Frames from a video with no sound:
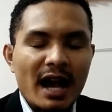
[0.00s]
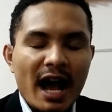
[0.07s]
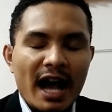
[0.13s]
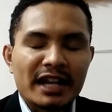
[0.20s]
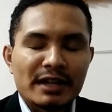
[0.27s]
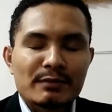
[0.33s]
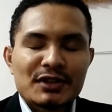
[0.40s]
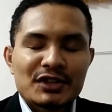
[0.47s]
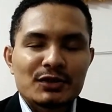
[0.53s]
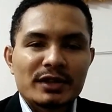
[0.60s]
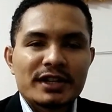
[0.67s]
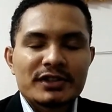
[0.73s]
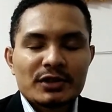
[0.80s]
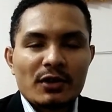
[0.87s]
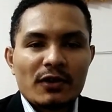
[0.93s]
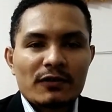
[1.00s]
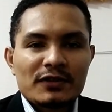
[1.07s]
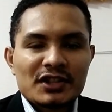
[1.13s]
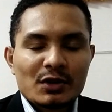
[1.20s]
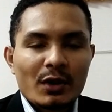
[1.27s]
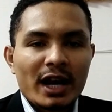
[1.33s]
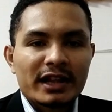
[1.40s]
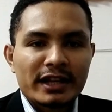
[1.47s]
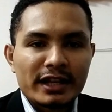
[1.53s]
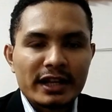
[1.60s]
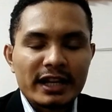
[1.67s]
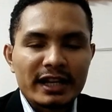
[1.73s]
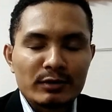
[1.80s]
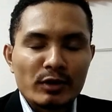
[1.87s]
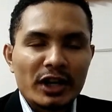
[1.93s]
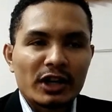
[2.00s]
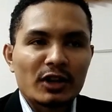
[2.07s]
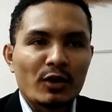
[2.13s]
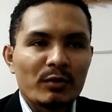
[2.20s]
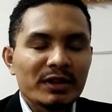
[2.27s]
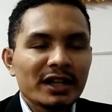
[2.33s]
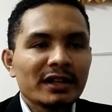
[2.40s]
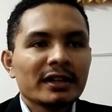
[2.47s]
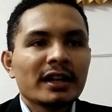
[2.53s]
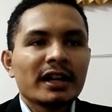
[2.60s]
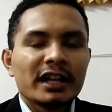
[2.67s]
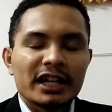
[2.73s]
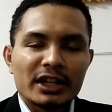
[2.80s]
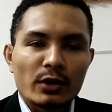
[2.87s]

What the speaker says: I am a student of Sekolah Tinggi Ilmu Ekonomi,